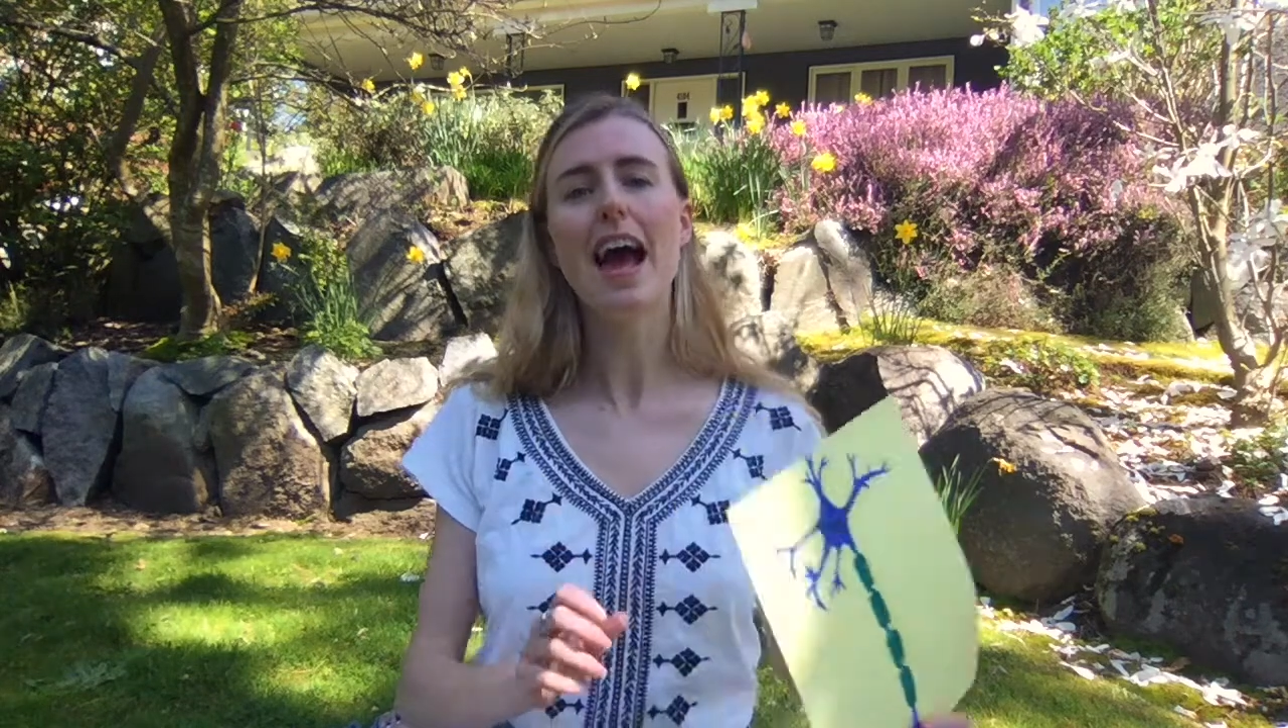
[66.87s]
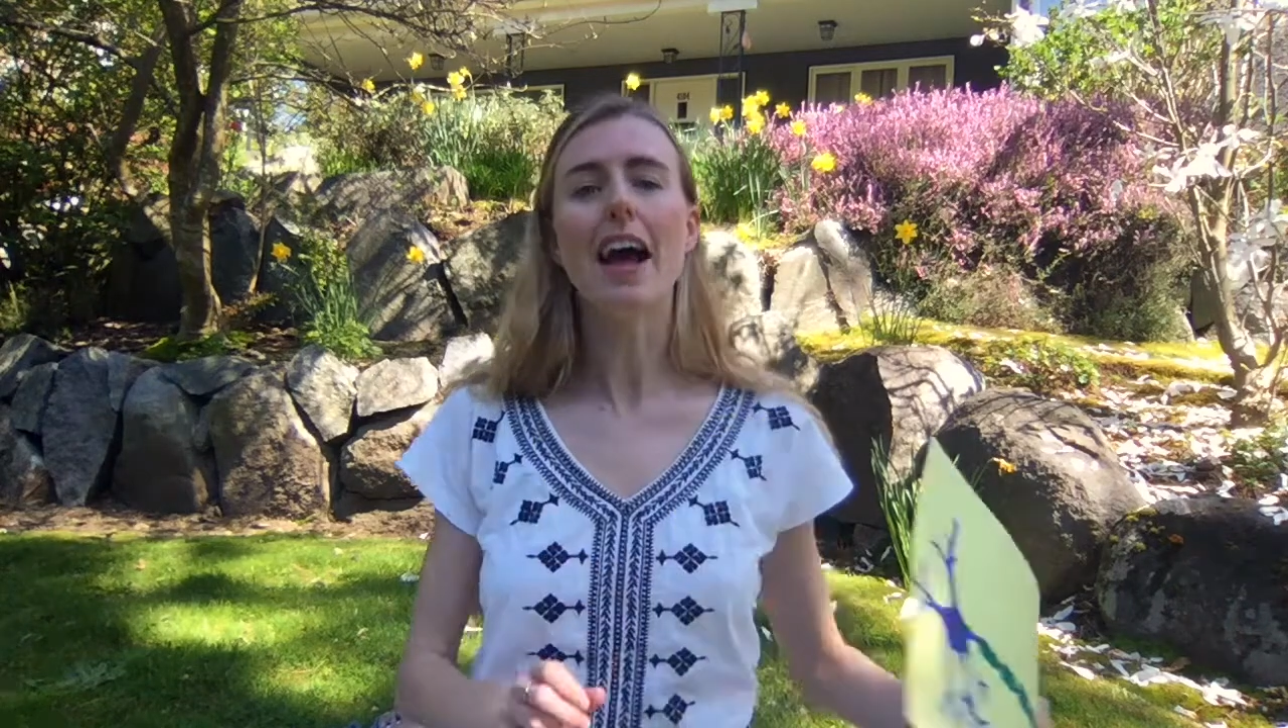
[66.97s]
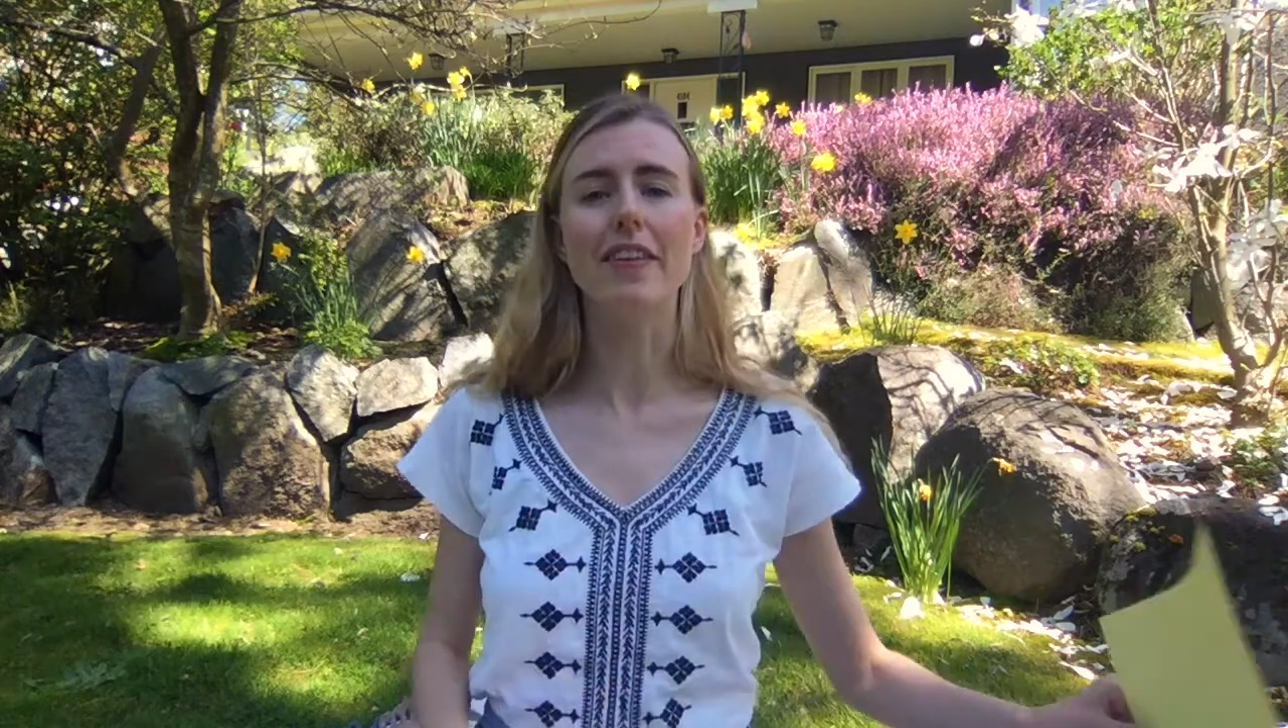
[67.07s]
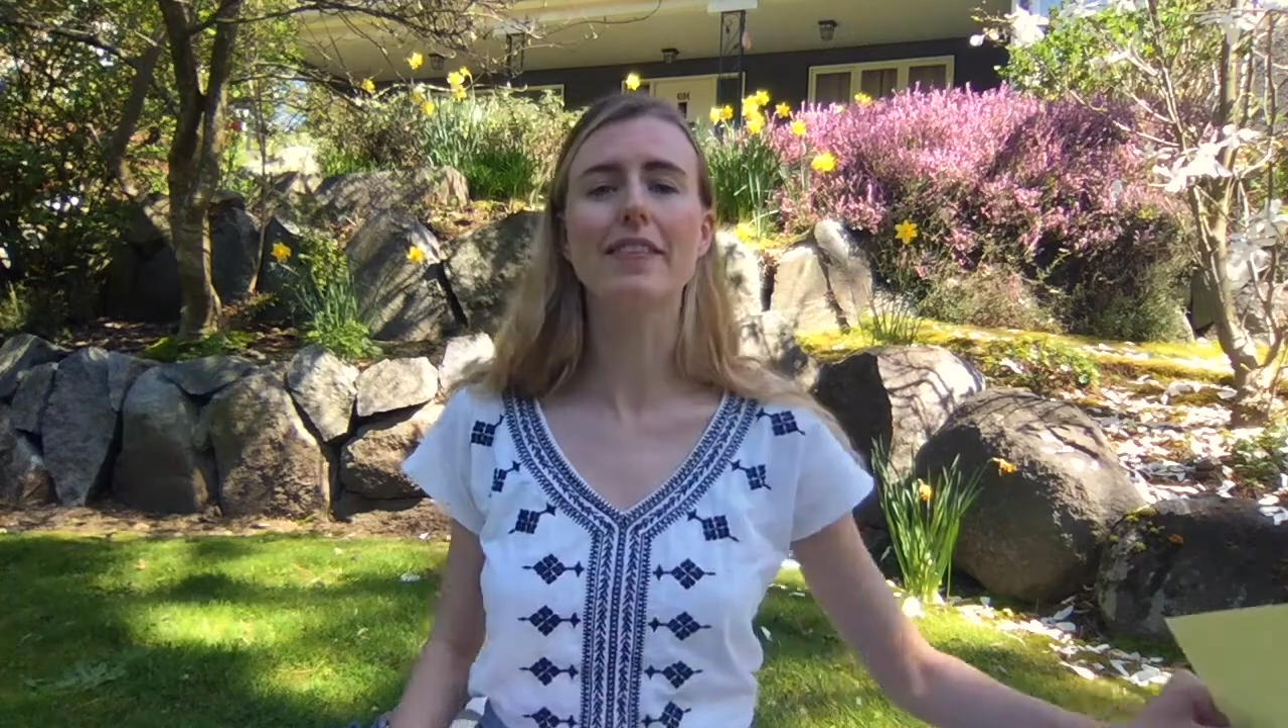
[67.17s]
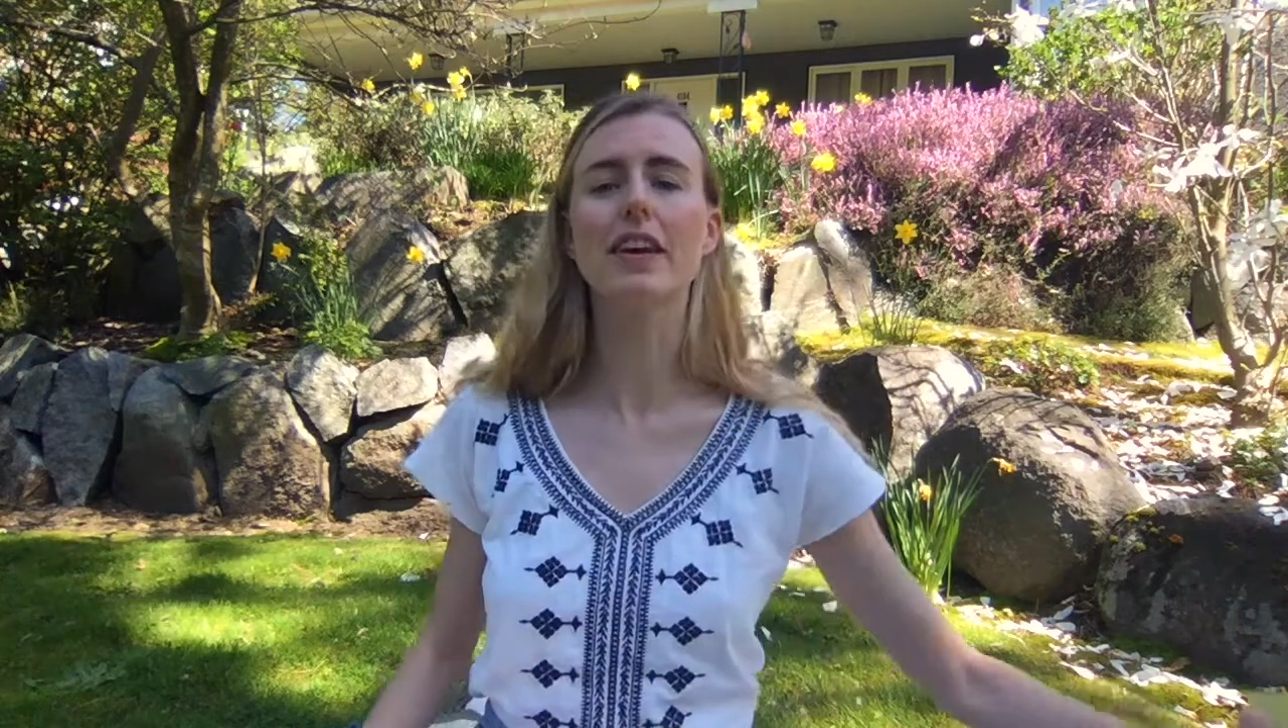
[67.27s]

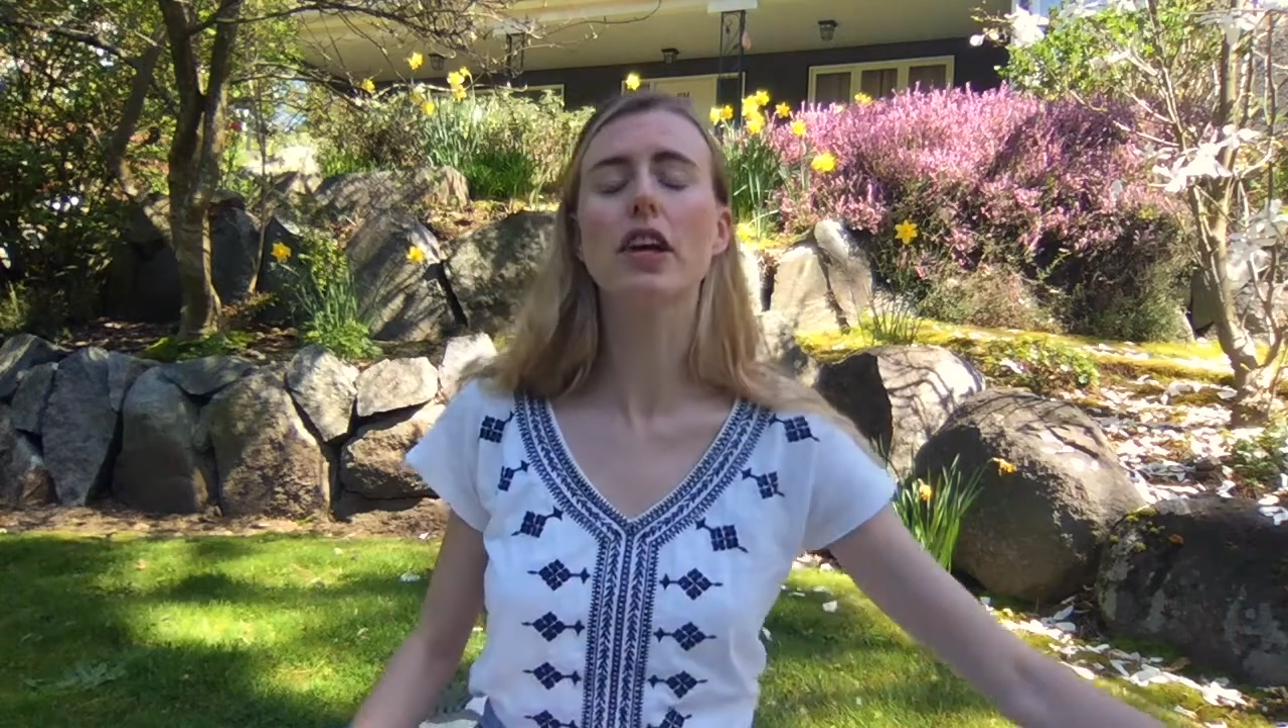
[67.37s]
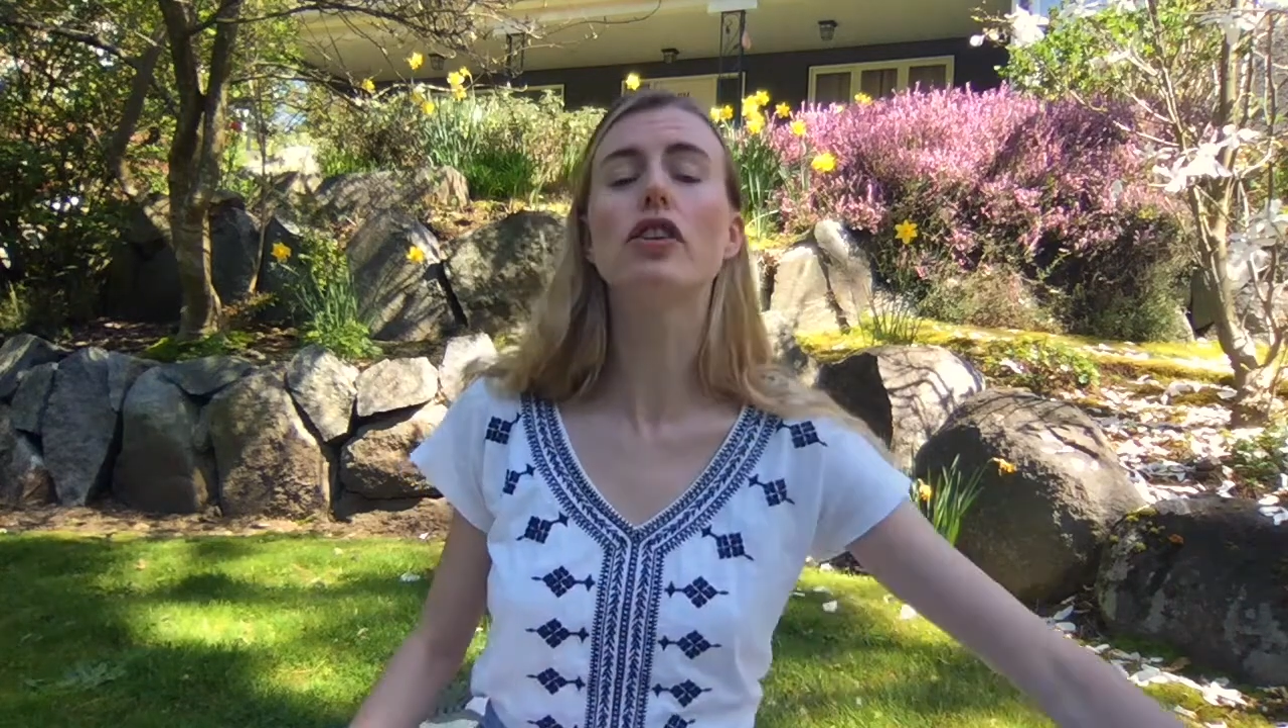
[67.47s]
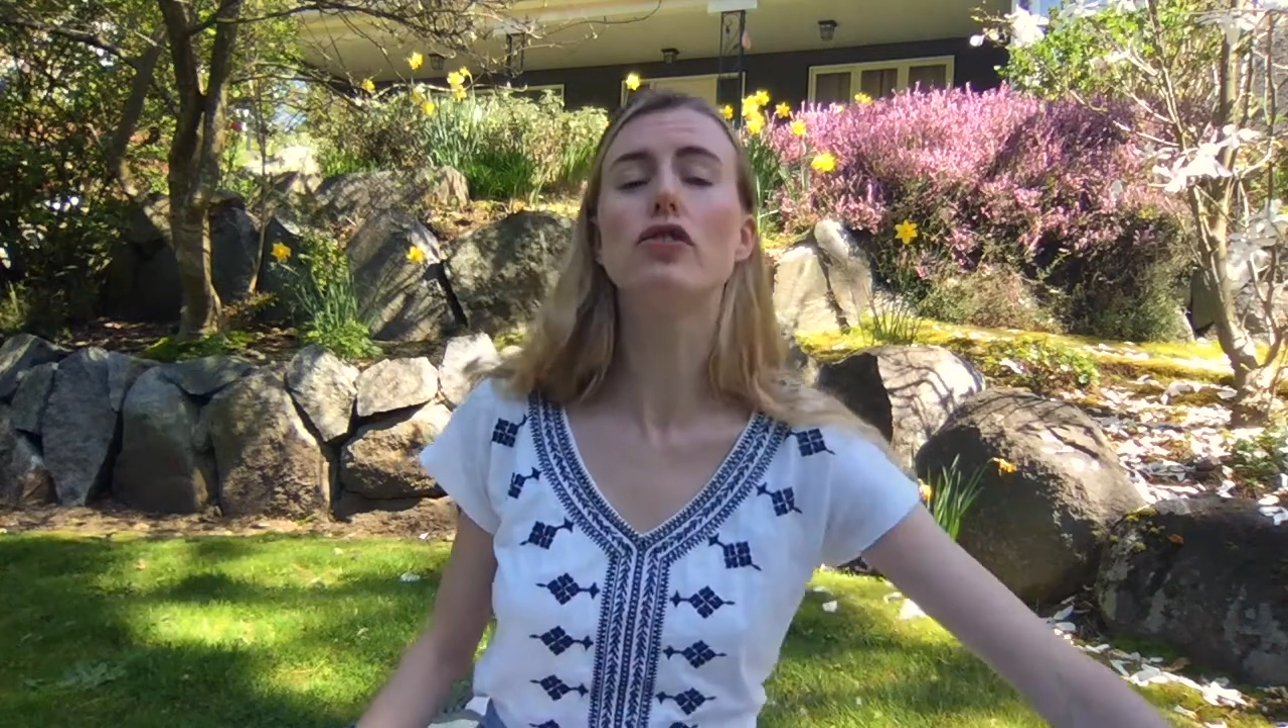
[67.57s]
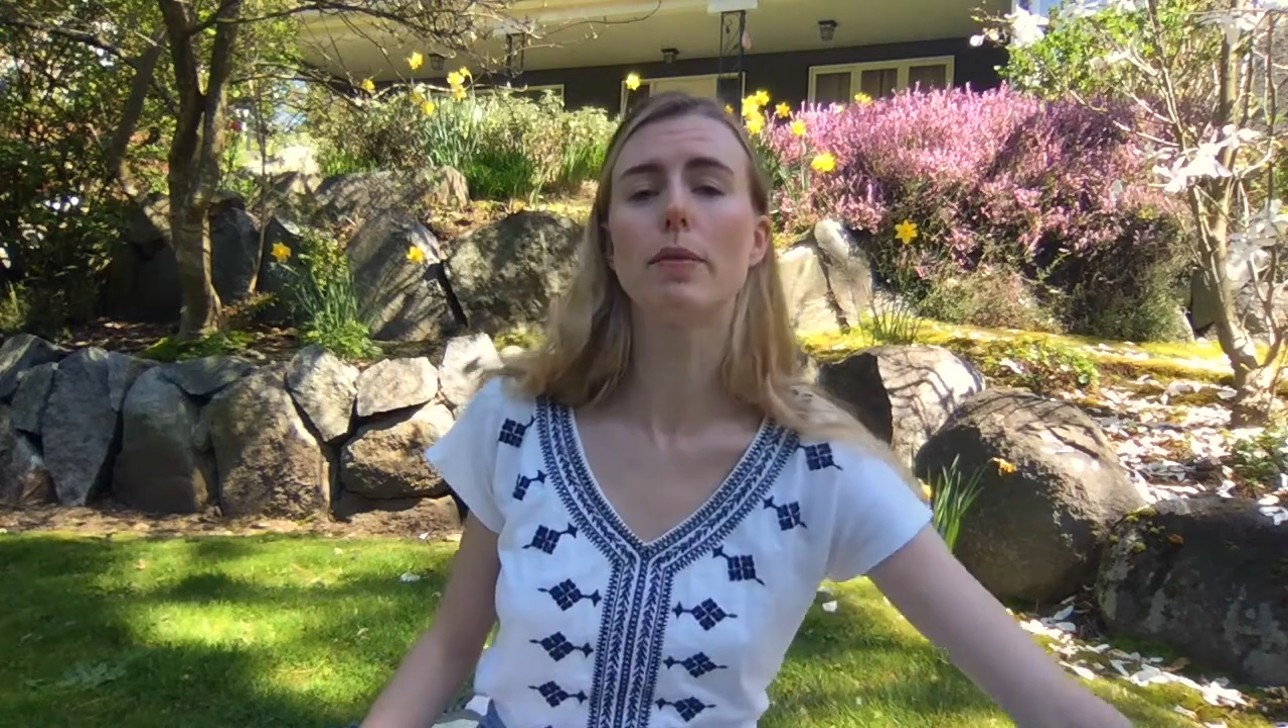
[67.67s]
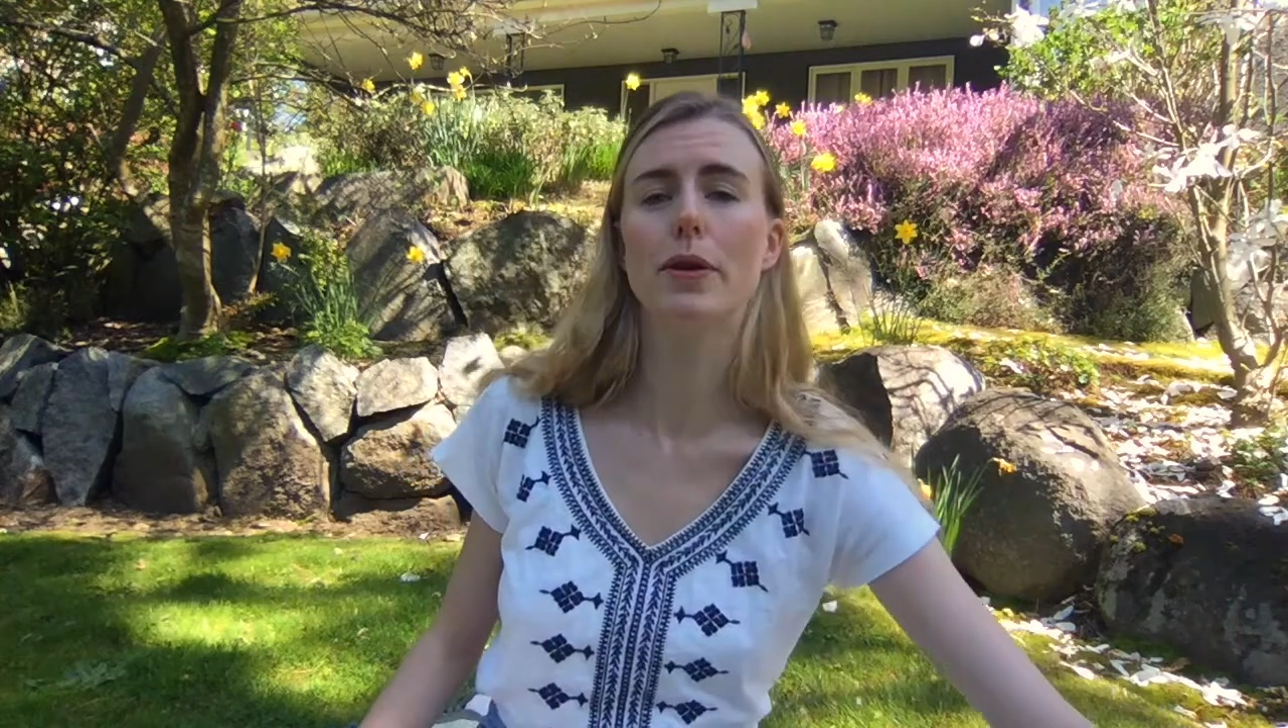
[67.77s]
and this can
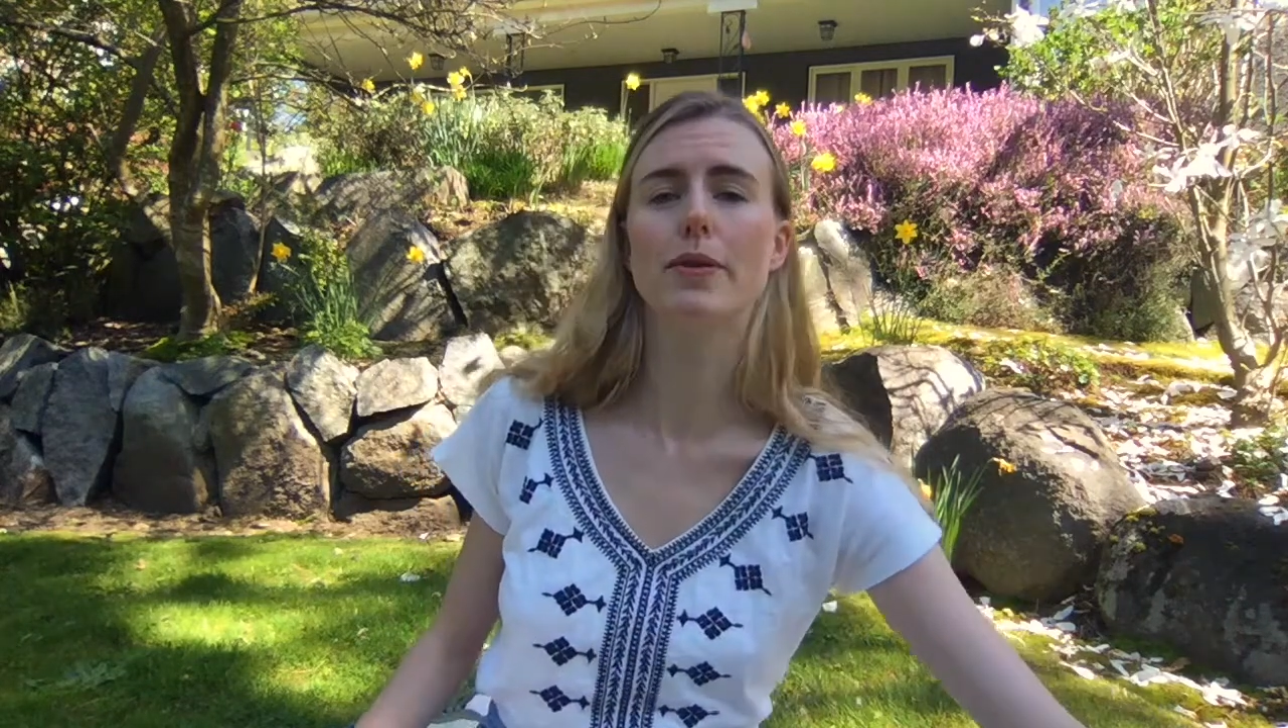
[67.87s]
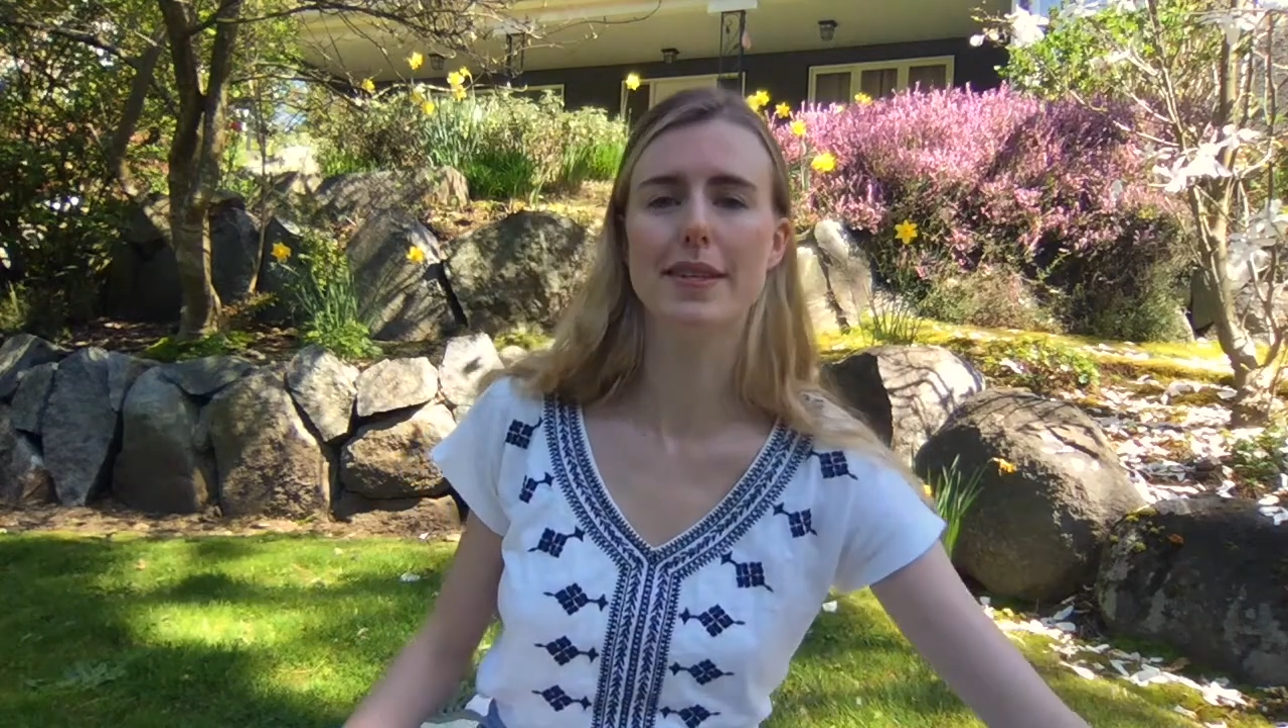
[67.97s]
contribute